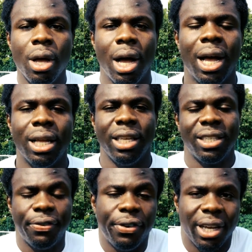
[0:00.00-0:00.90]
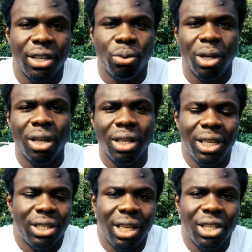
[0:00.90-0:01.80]
and it's free as well,
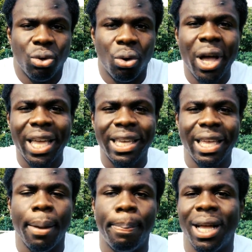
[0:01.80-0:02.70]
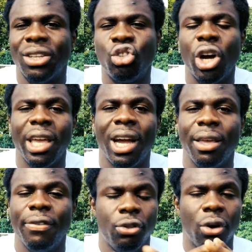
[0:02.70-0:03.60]
literally. So get the plan, try it out.
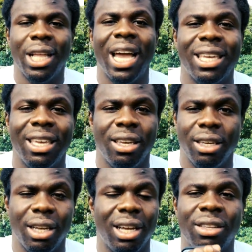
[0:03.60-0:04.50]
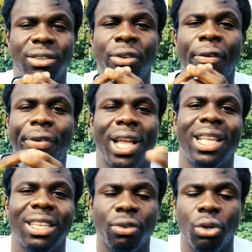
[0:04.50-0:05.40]
If you don't like it and you don't feel like
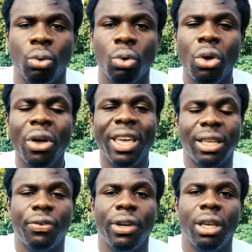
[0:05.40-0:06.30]
that's for you, it's free.